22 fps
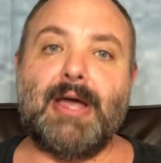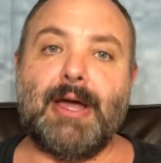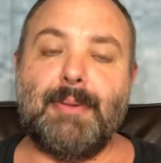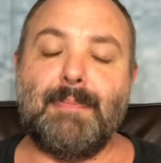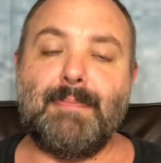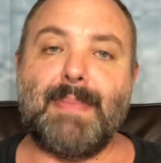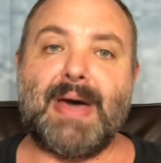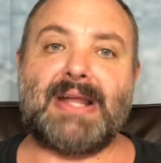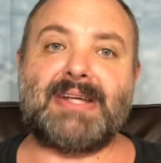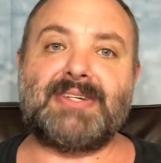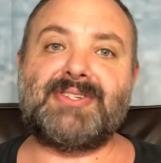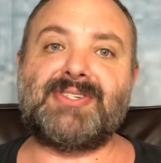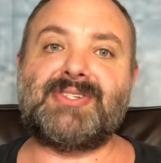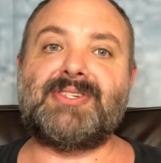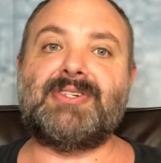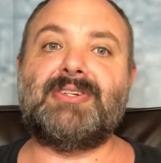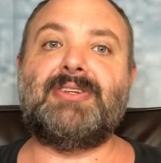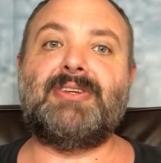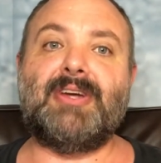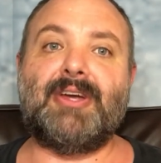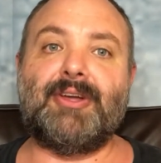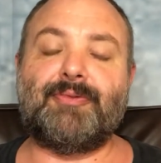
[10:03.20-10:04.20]
and
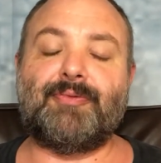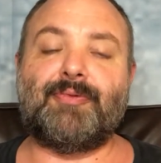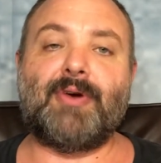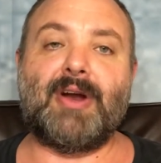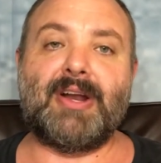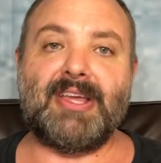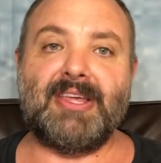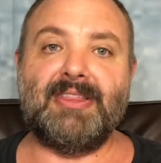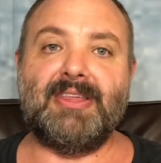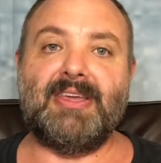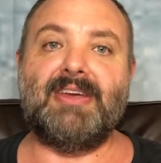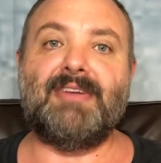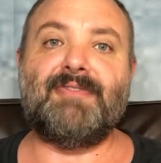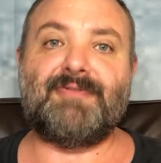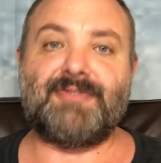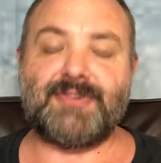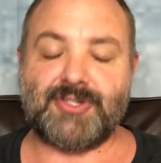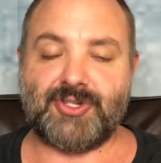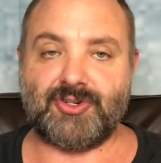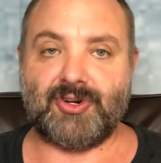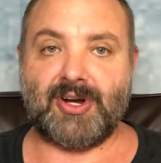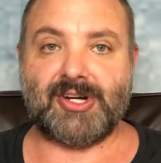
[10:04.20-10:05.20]
medicine and running the
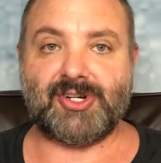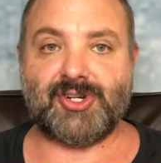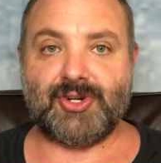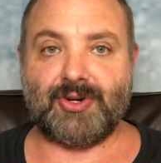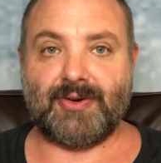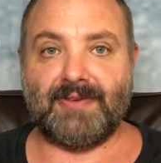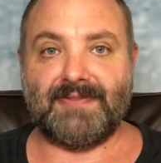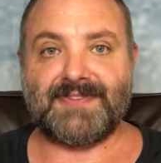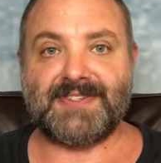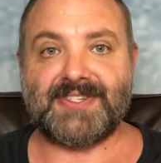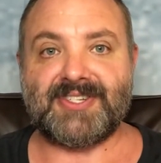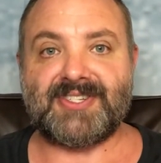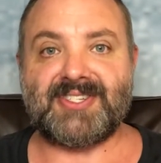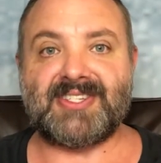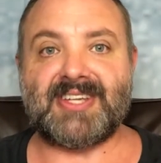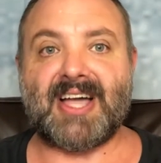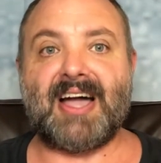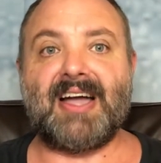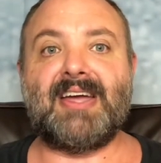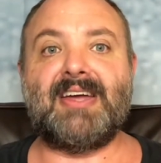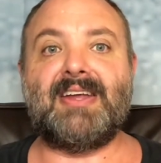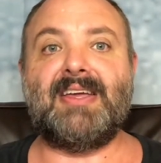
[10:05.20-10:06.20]
infrastructure of
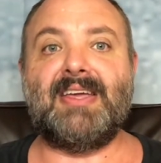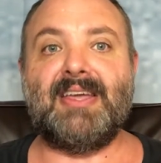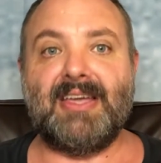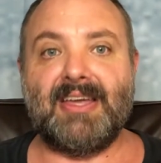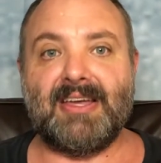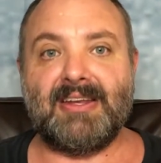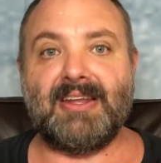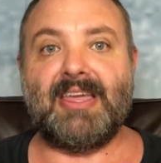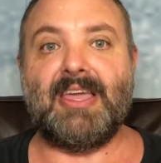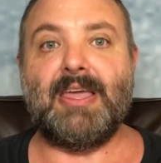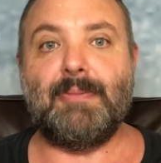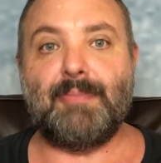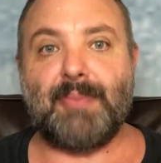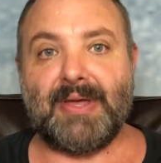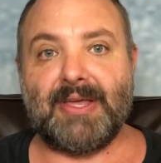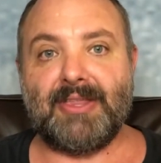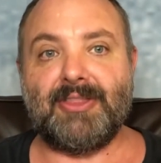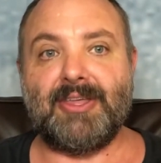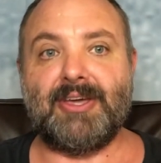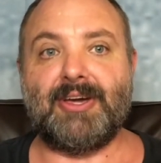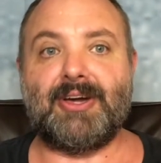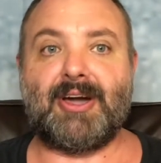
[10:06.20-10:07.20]
society and
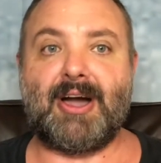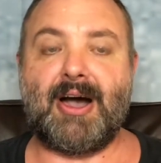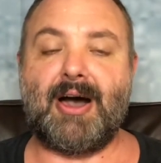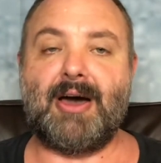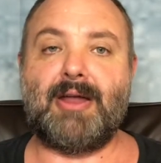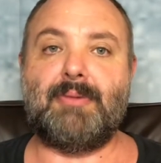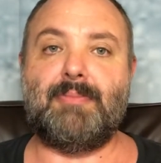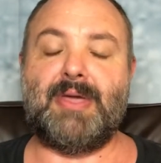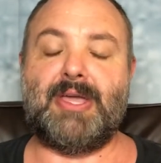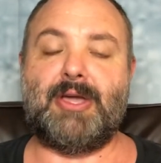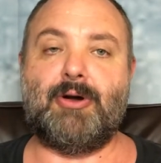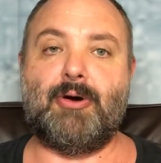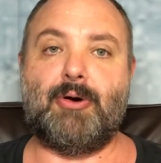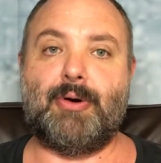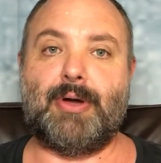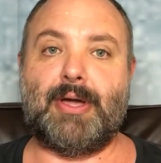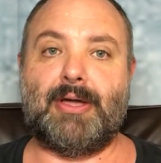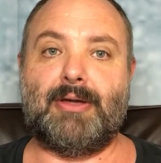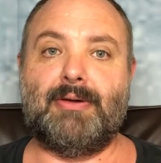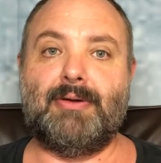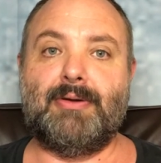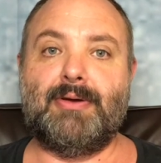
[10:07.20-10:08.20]
keeping the economy
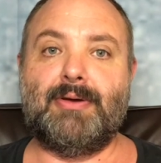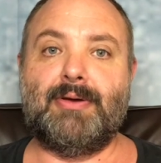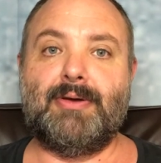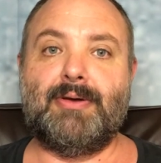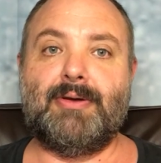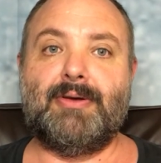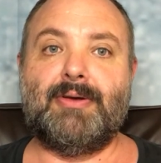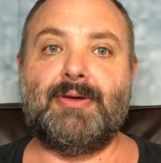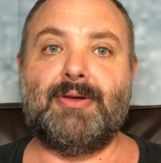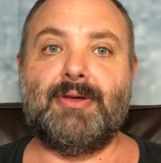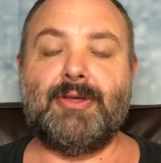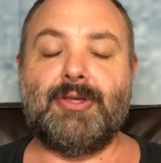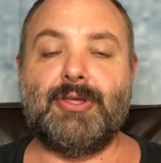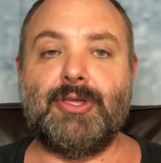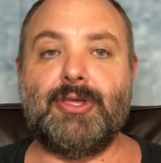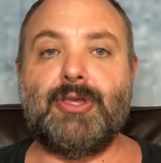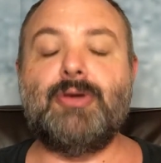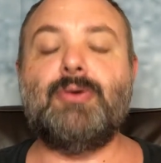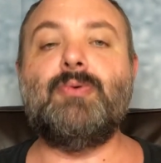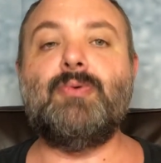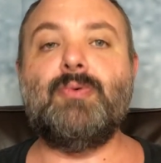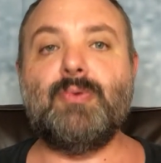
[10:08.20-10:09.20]
going.
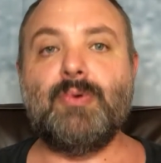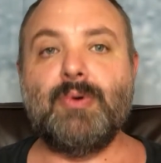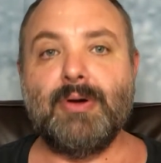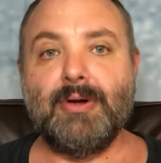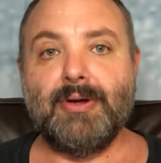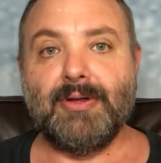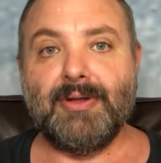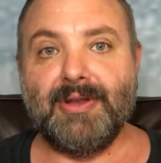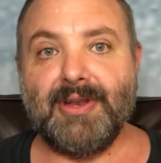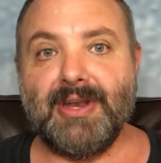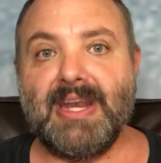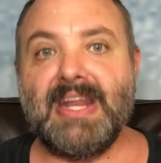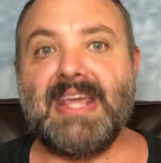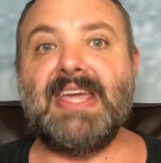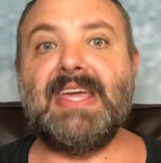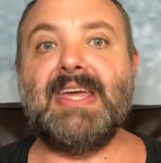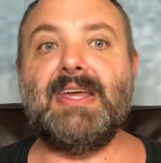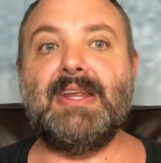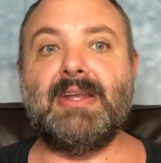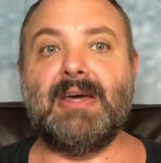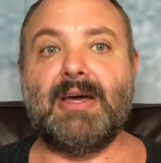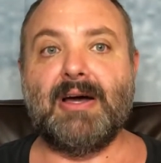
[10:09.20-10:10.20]
You
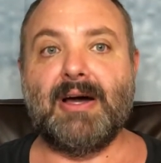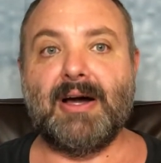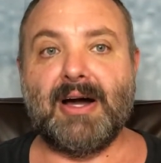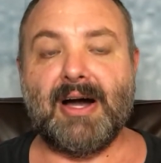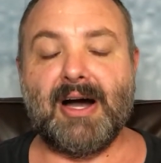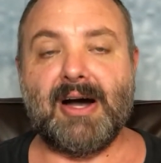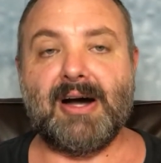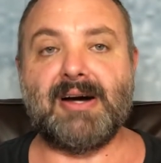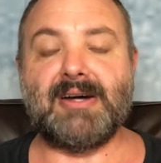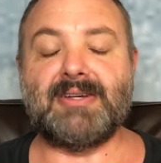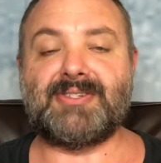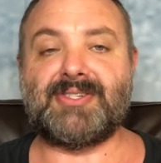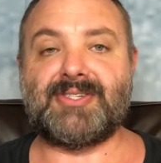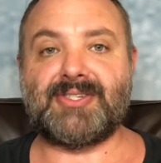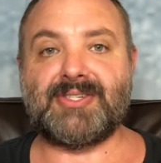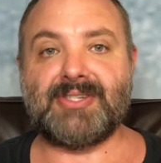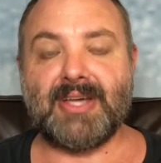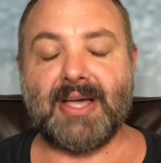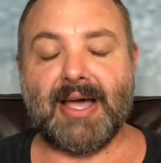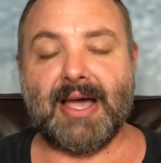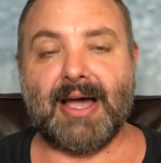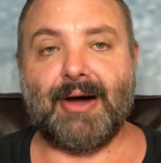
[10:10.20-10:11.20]
need
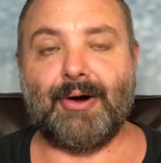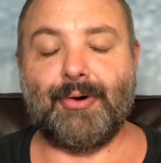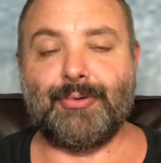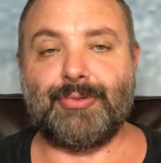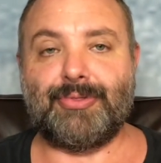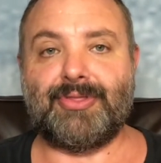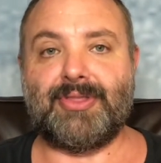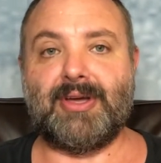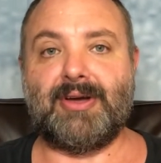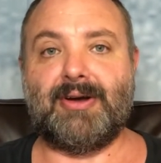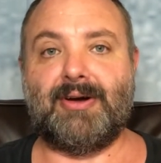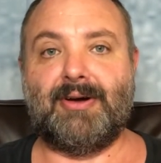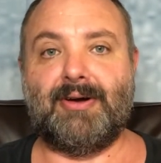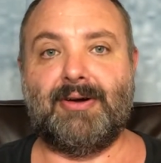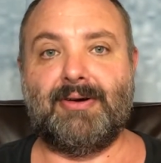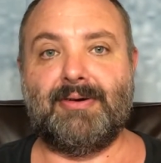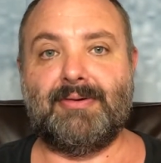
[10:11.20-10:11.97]
us out there.